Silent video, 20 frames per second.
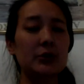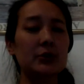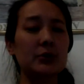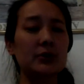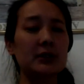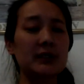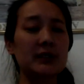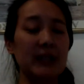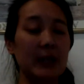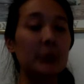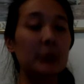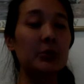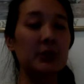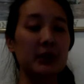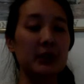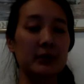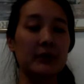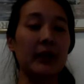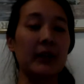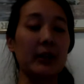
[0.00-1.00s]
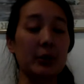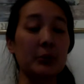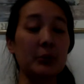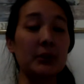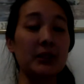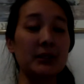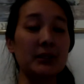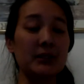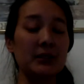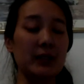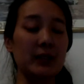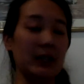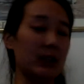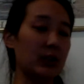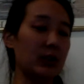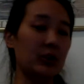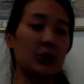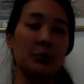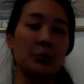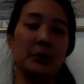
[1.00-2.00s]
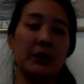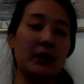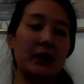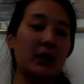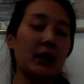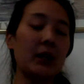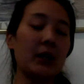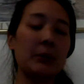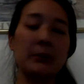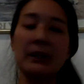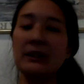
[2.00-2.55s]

stable environments. Like it could be